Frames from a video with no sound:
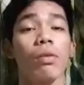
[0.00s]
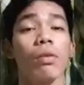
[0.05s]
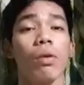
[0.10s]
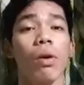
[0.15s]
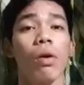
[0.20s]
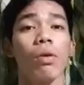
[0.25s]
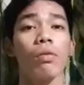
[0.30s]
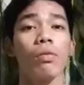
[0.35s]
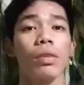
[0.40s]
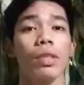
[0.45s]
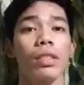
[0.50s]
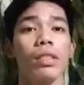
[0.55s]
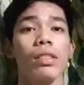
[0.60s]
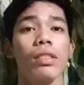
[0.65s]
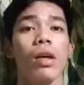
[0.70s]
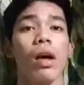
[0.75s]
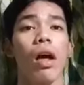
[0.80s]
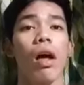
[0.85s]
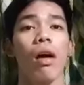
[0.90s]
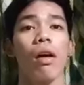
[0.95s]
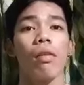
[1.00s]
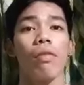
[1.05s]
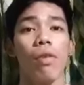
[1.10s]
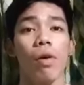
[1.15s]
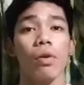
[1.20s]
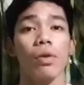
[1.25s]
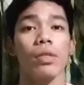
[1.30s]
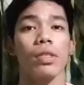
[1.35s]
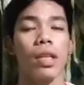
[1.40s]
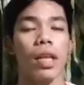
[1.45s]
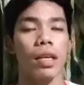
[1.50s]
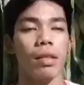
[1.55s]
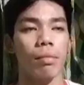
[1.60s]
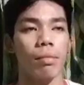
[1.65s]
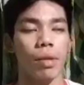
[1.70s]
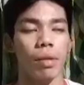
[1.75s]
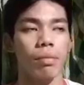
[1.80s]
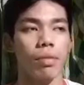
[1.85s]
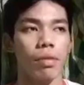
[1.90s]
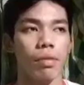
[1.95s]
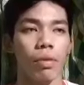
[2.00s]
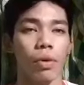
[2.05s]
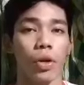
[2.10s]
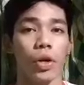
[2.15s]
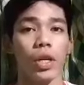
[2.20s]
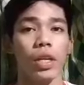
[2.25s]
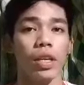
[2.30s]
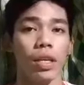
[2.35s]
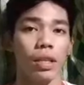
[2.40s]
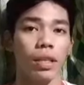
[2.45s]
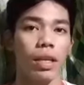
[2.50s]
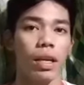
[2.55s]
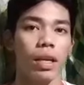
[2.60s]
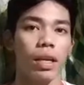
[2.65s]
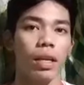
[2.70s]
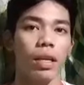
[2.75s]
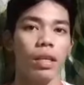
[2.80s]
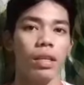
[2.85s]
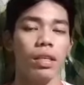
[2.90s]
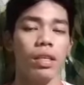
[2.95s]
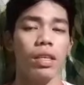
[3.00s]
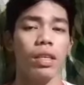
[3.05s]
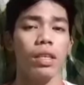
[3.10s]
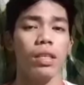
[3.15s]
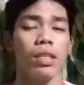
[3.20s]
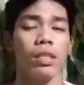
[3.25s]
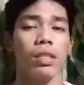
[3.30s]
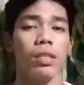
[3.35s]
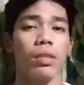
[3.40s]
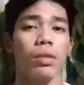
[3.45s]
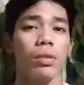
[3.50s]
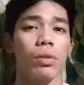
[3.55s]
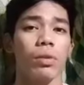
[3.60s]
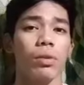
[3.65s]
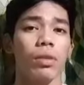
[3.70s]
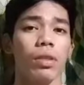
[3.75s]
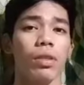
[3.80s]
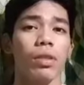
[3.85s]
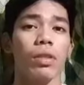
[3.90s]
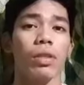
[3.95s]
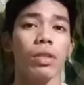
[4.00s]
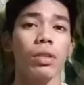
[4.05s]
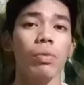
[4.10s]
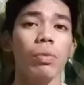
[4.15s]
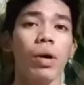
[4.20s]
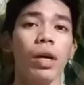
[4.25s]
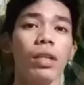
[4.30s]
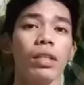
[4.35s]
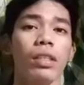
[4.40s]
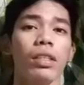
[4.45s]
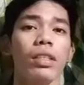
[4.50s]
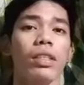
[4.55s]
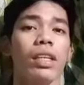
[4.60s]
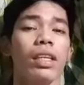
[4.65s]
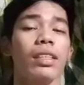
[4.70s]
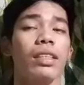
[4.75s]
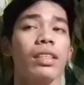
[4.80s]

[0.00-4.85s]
ovens focus light beams for heating. So the third one is